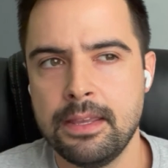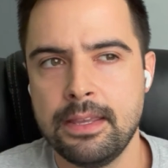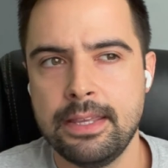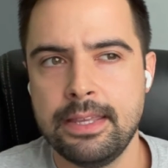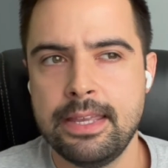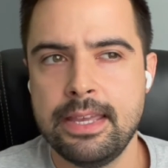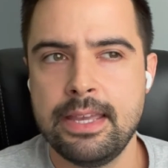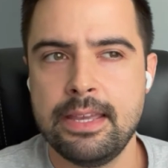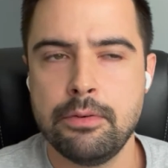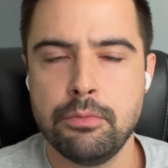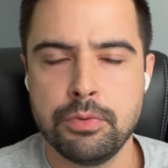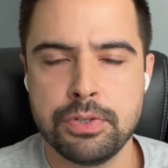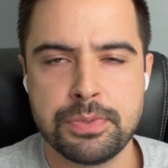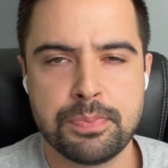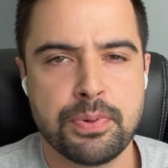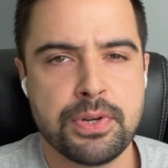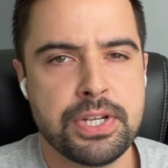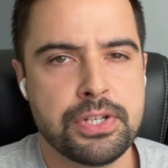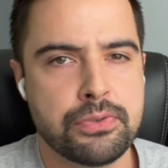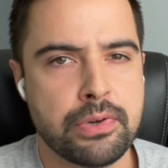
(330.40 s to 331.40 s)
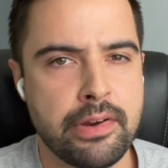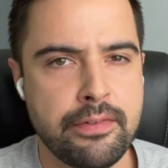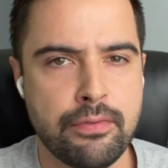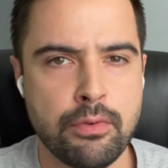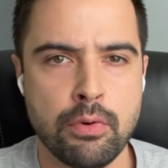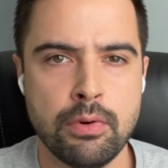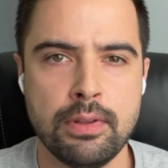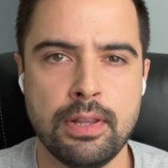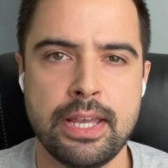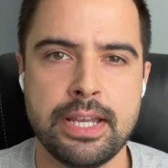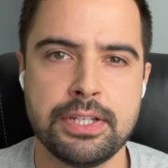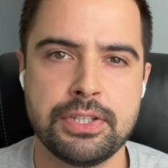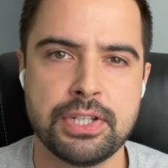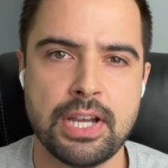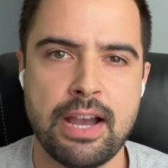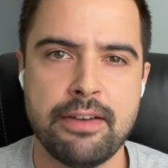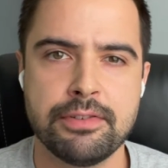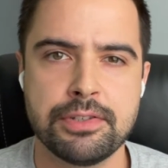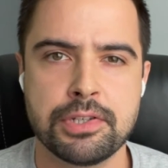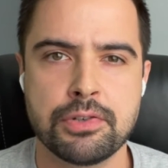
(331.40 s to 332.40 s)
It was pretty straightforward. Like
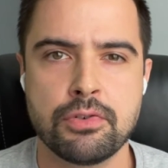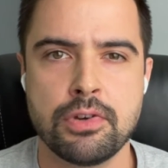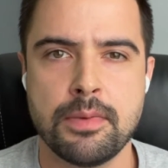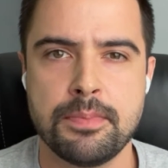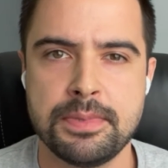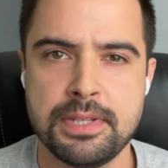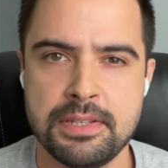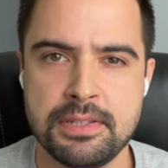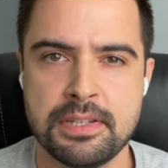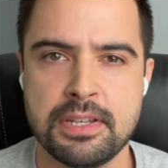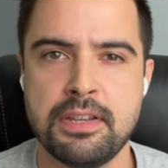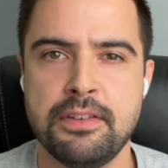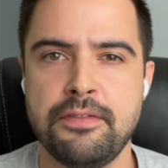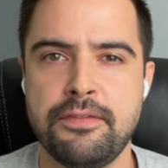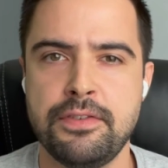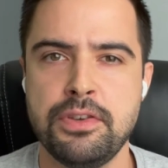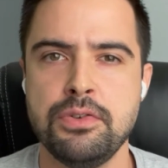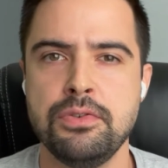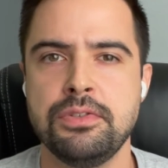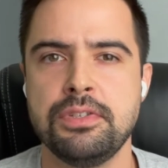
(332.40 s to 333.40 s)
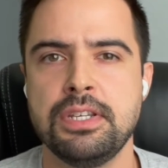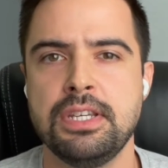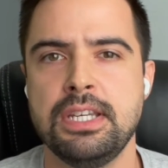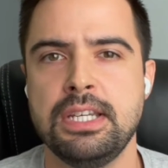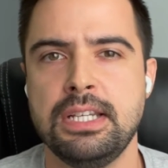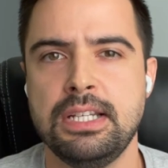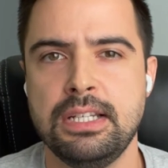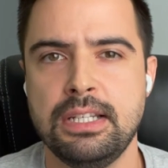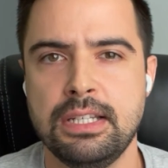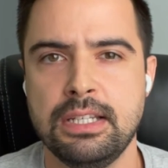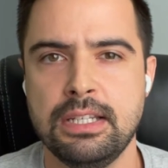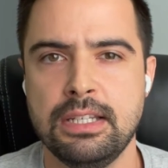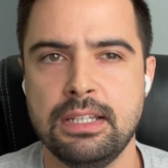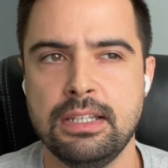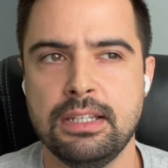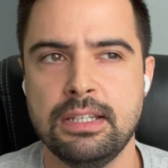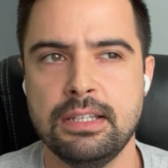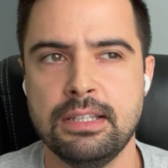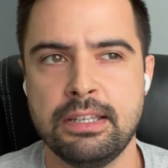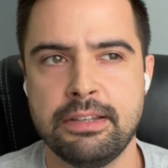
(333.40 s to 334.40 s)
JavaScript is confusing,
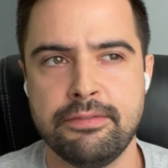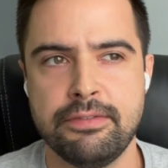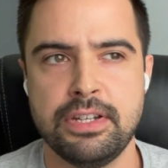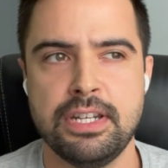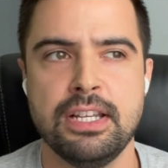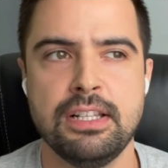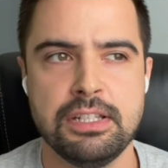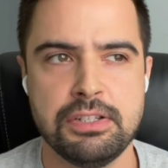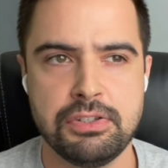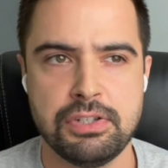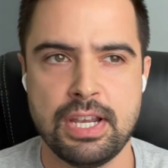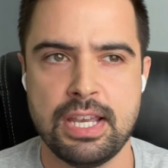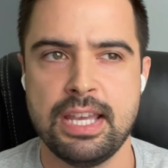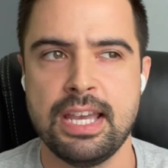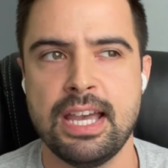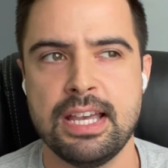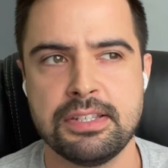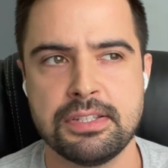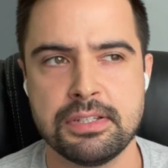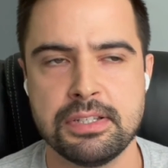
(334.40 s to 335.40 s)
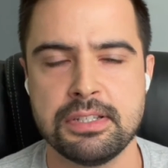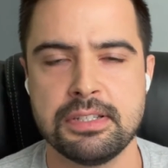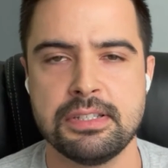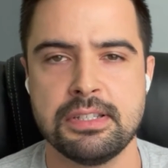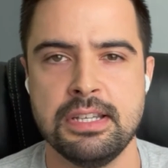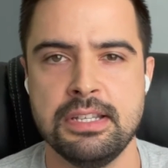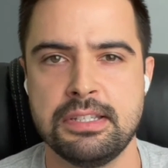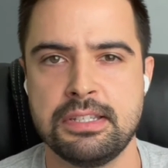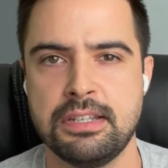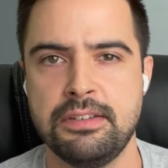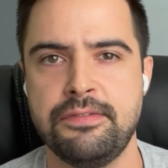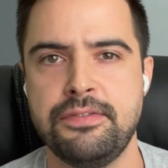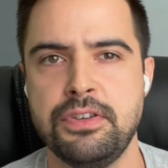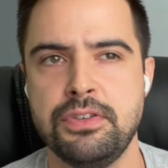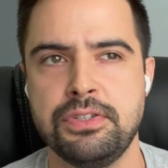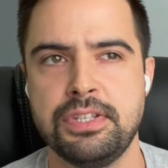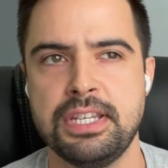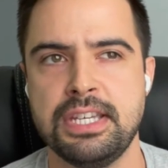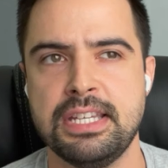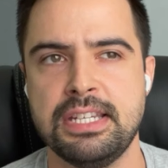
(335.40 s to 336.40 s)
like vanilla JS is
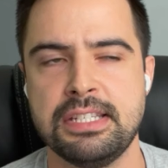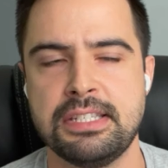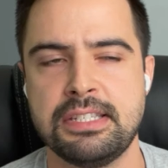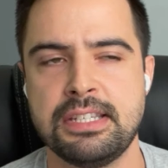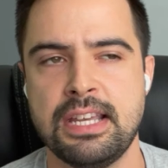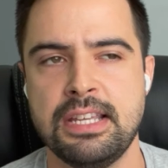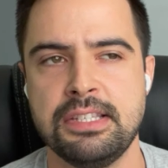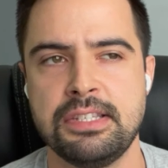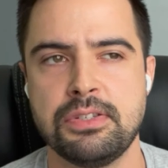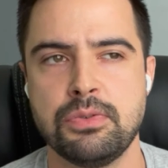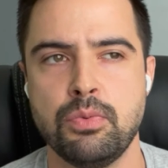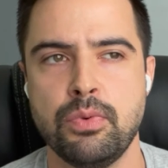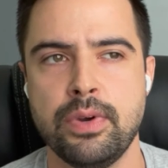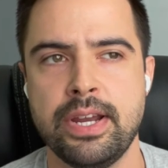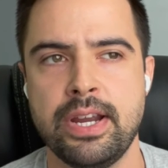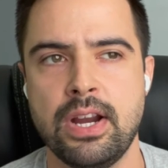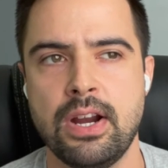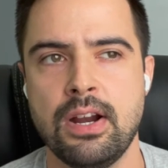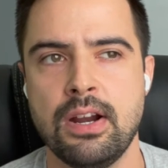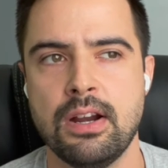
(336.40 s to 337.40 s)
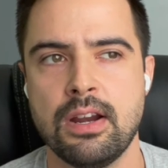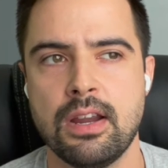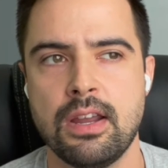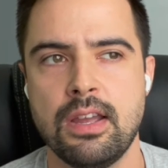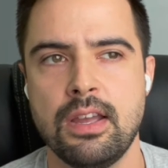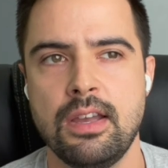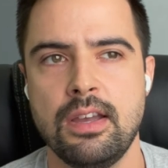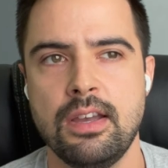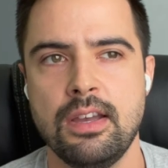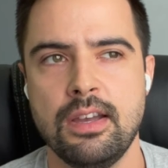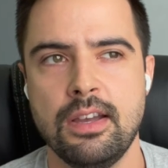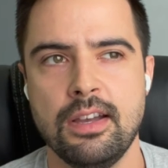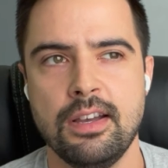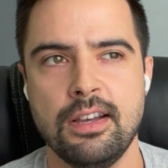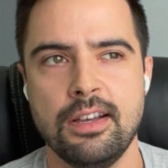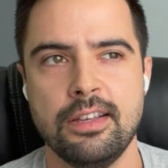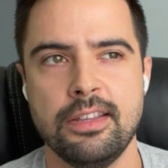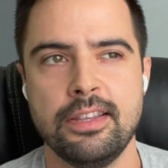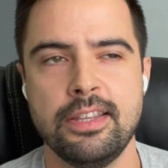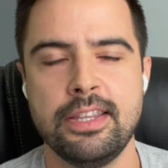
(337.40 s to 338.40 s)
confusing in a sense where
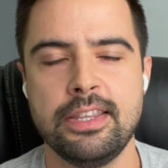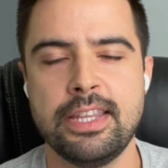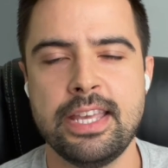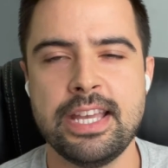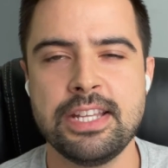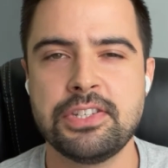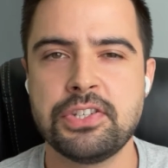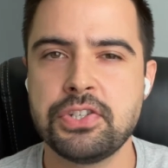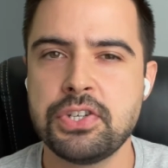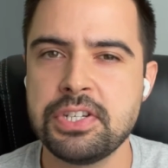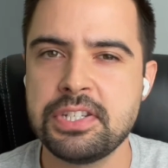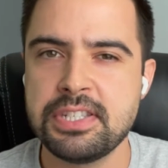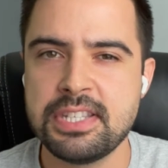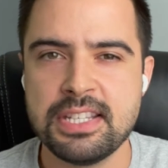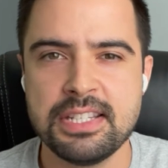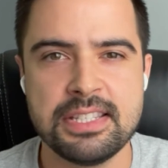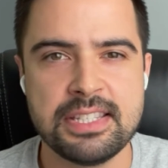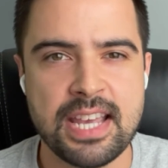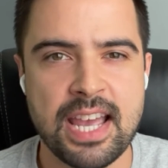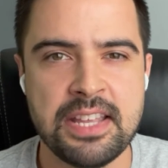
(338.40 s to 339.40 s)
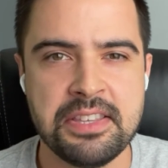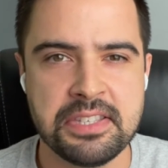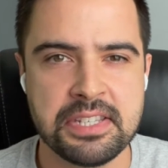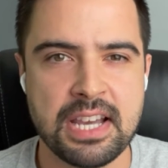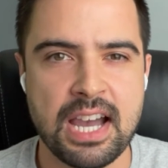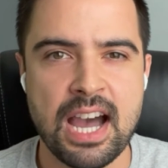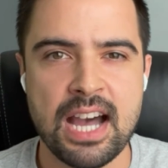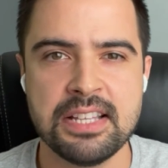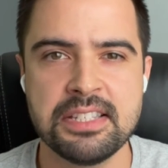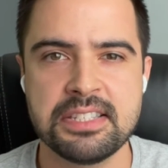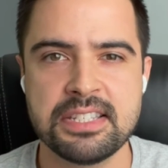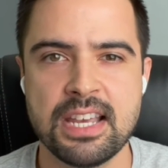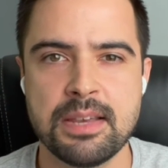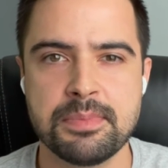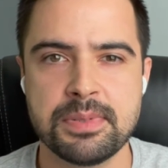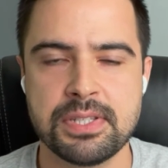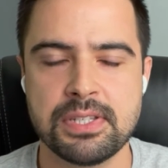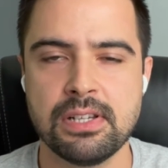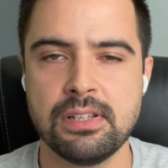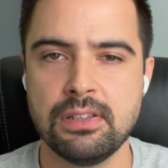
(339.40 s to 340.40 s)
it's just intense
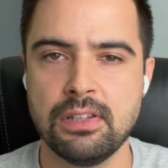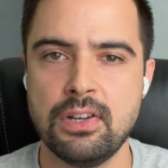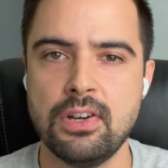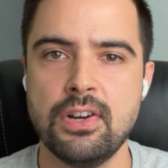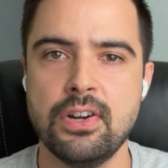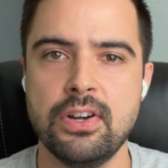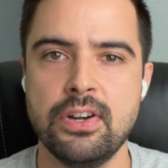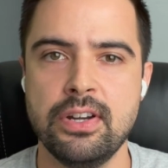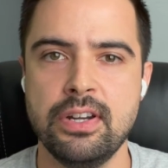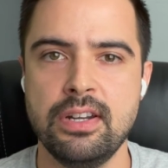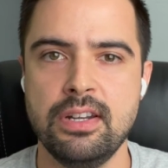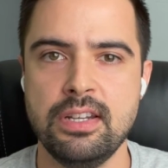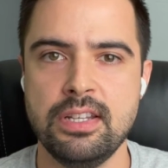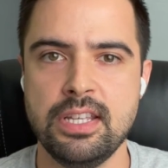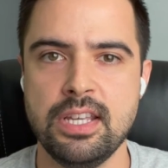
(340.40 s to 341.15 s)
concepts to learn.